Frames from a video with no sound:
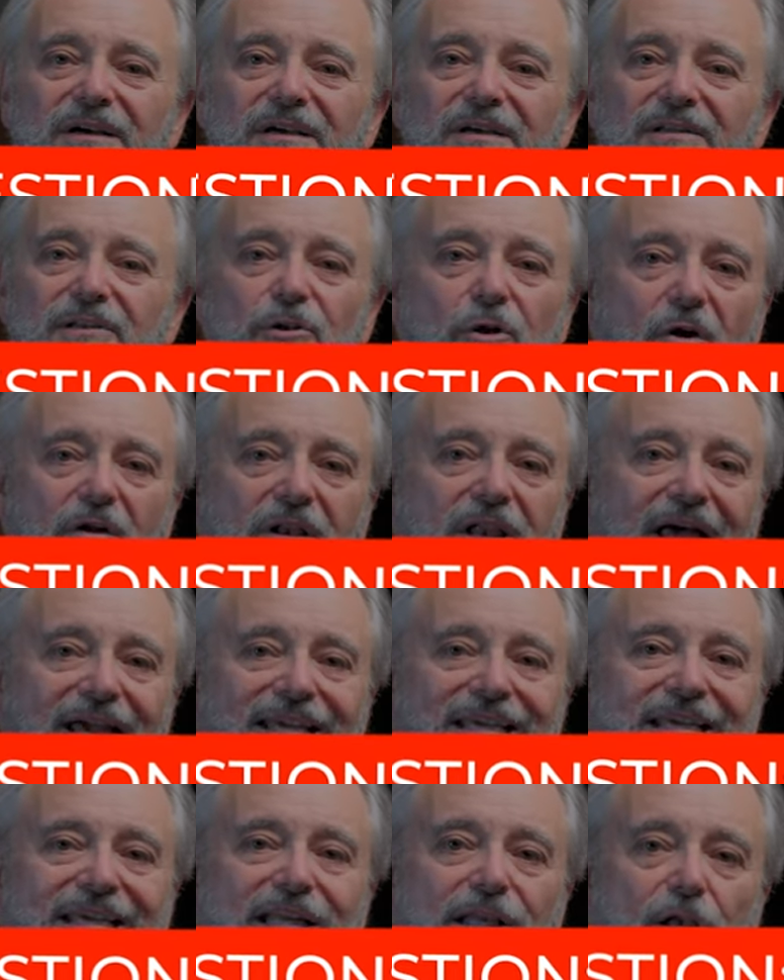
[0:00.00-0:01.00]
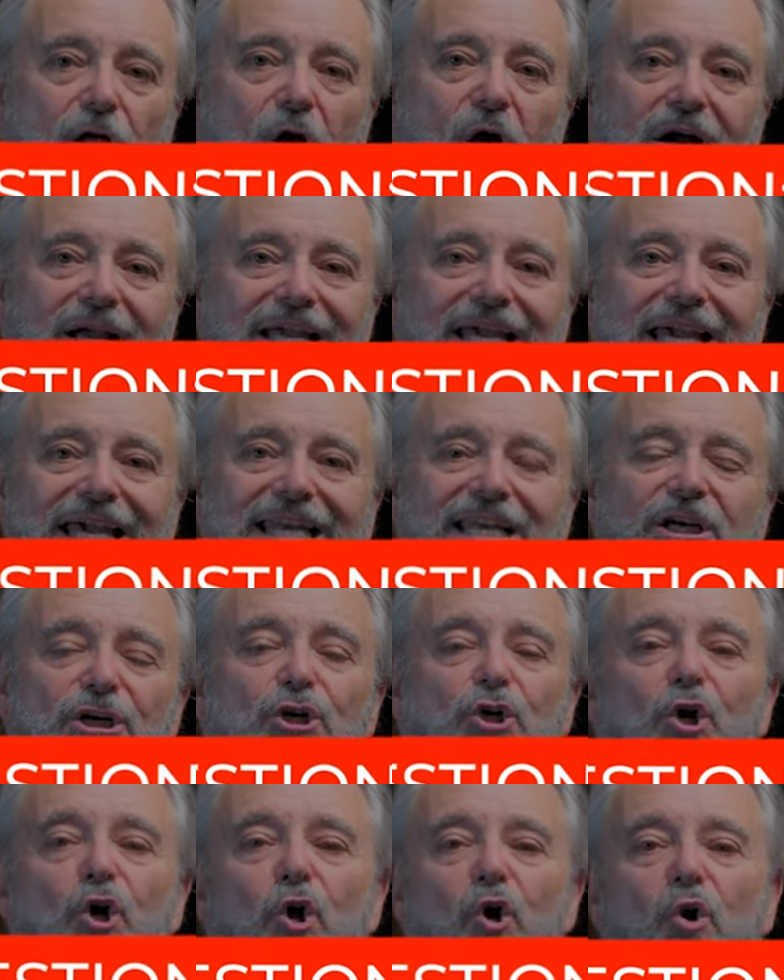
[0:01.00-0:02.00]
look like
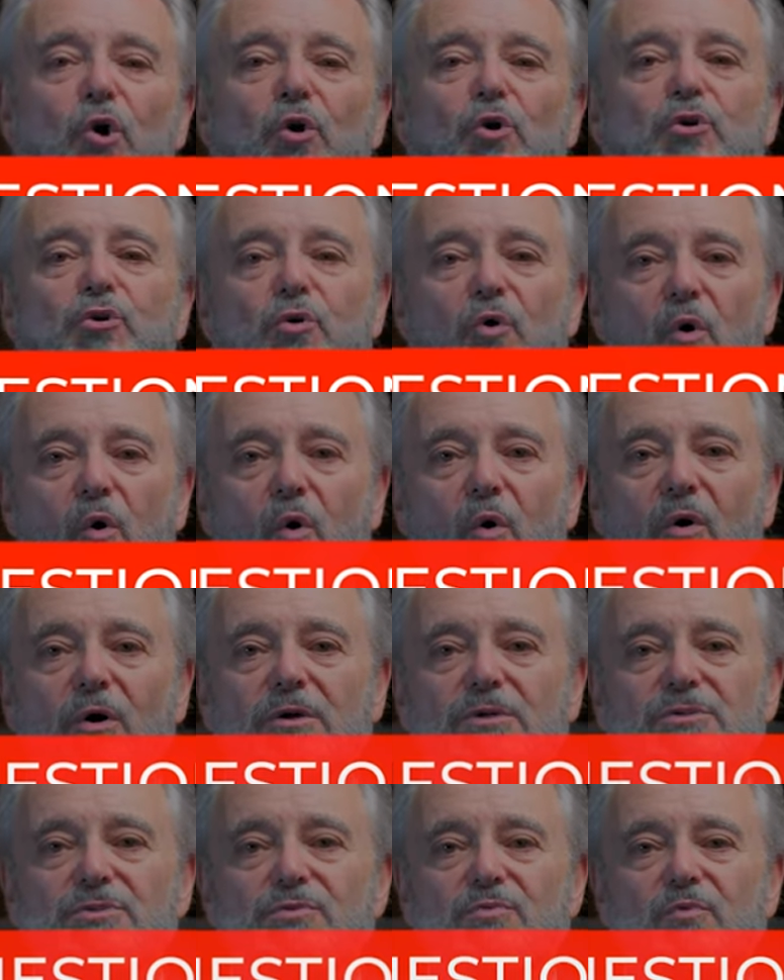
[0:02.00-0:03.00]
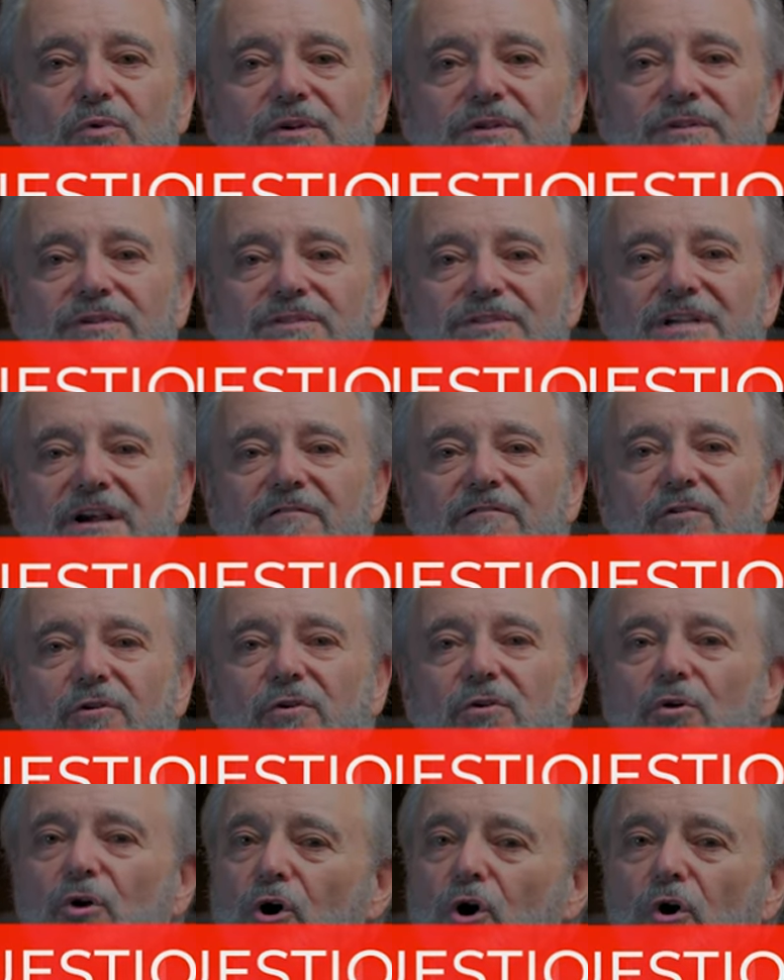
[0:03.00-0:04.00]
elongated curled horns with
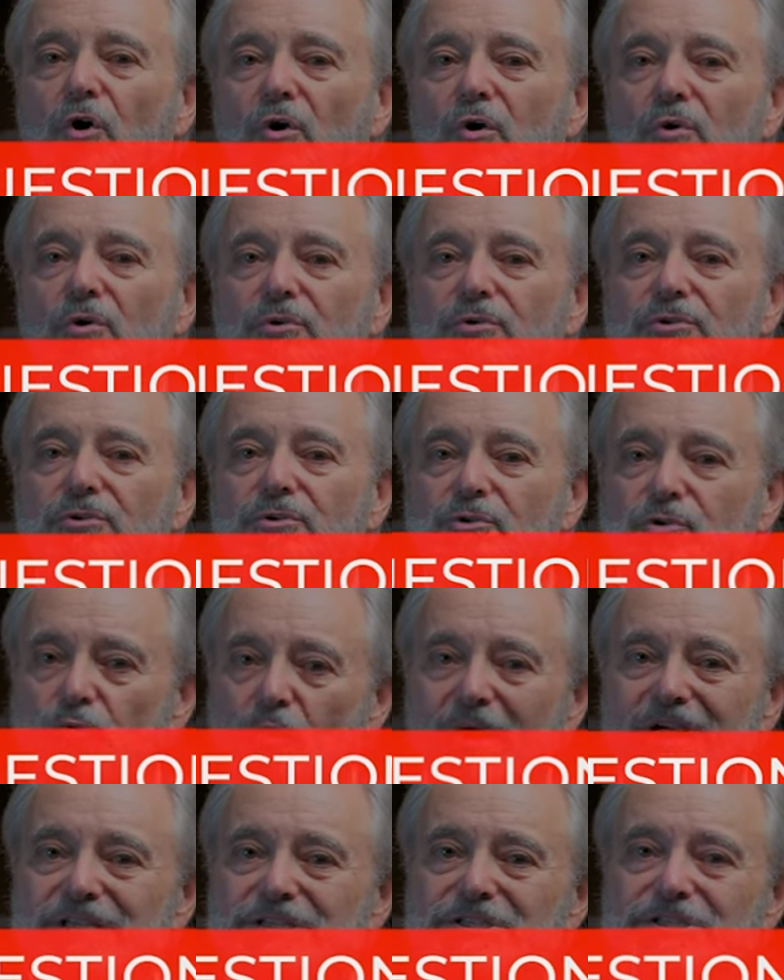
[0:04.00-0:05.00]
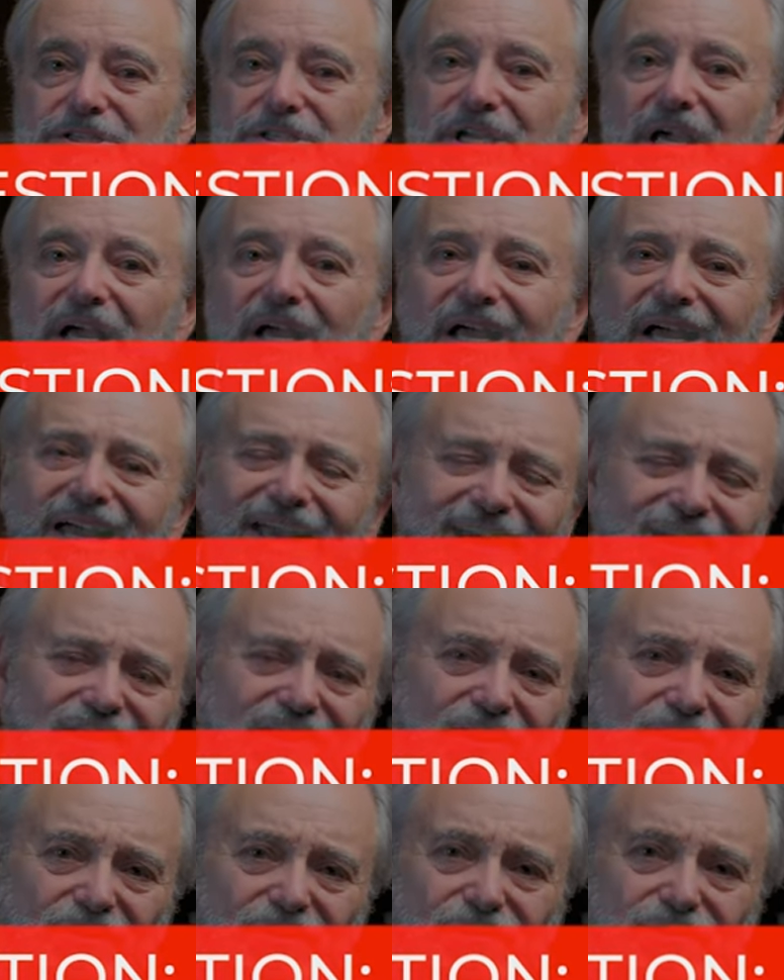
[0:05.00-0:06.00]
several curled twists, and
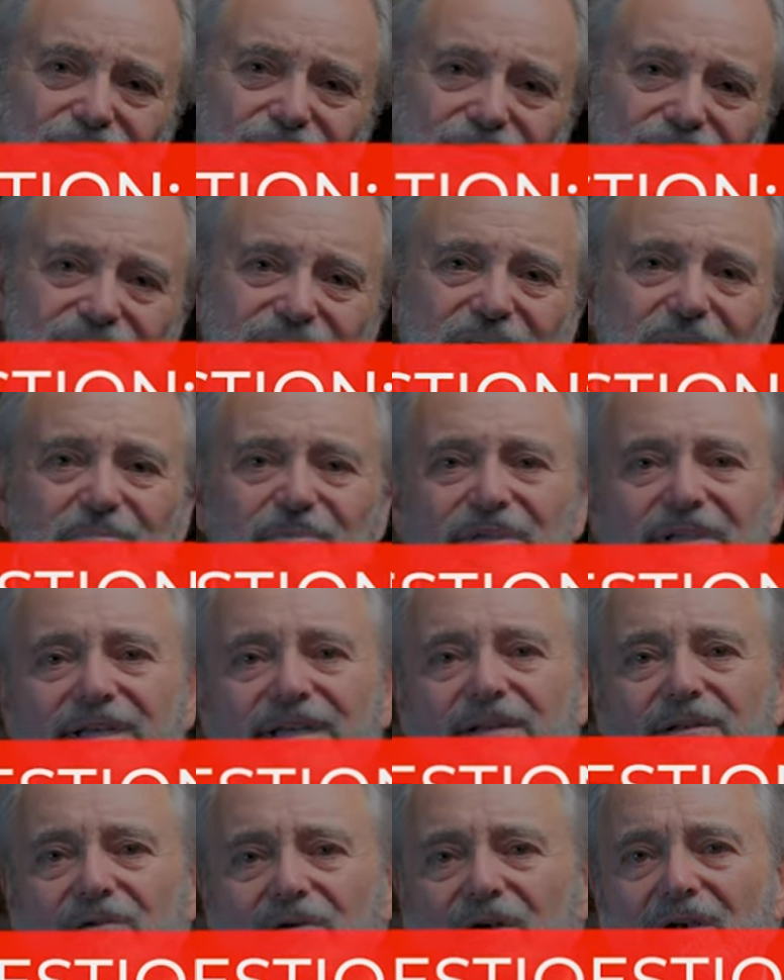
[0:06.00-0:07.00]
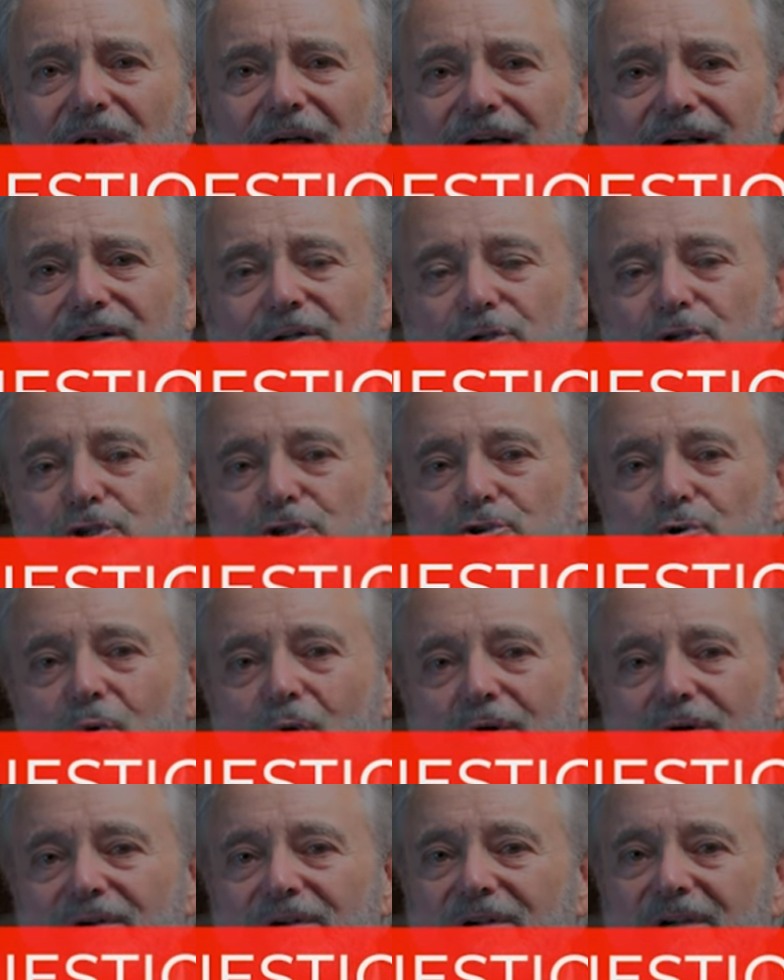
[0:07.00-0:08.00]
others simply look like the
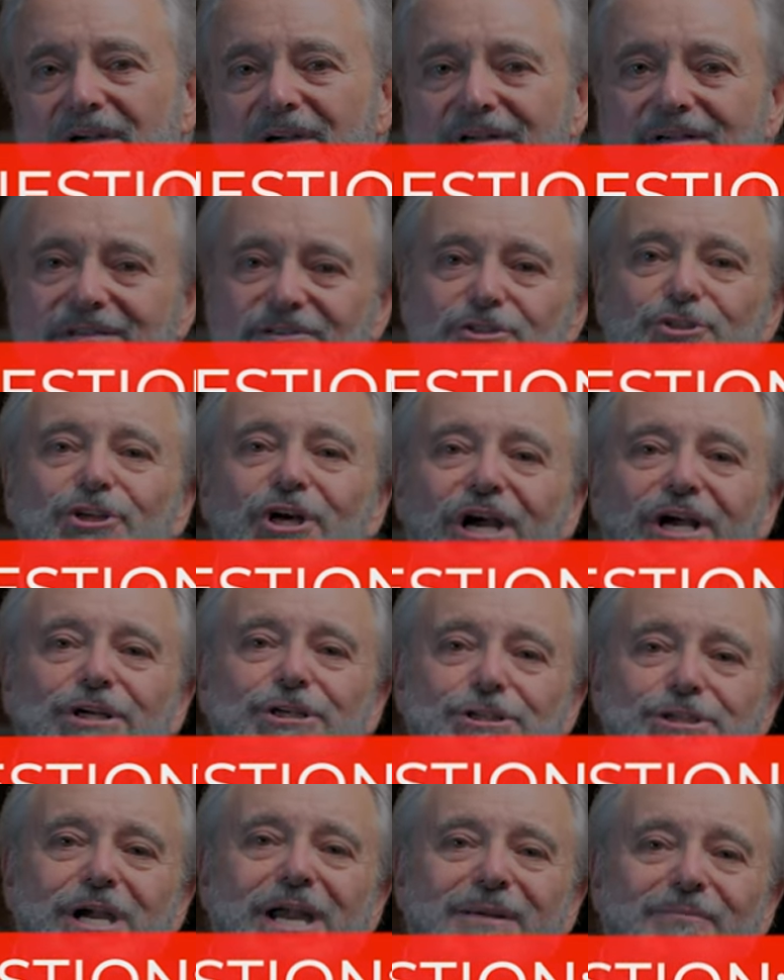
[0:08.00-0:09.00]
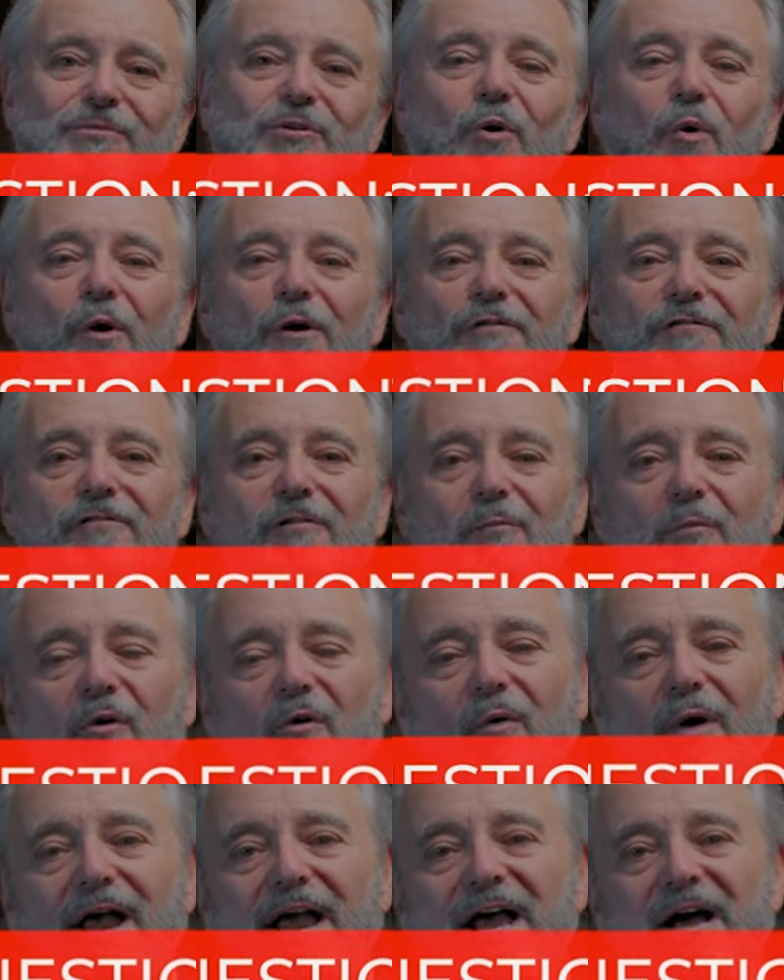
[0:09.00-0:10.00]
short J-shaped horn from a
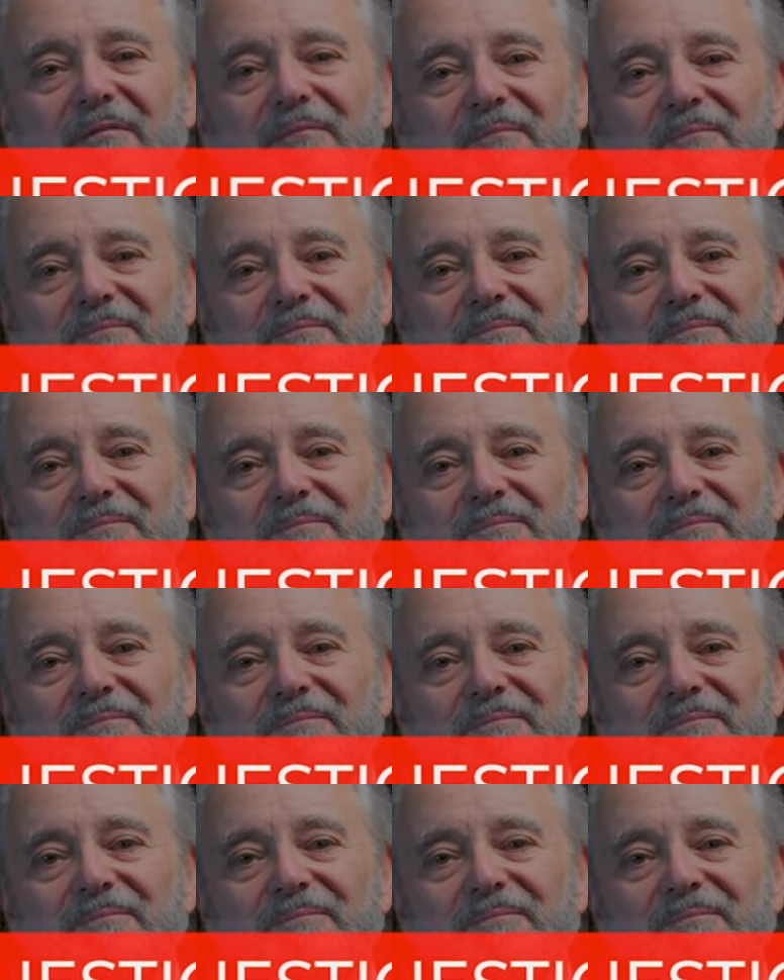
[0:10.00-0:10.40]
ram?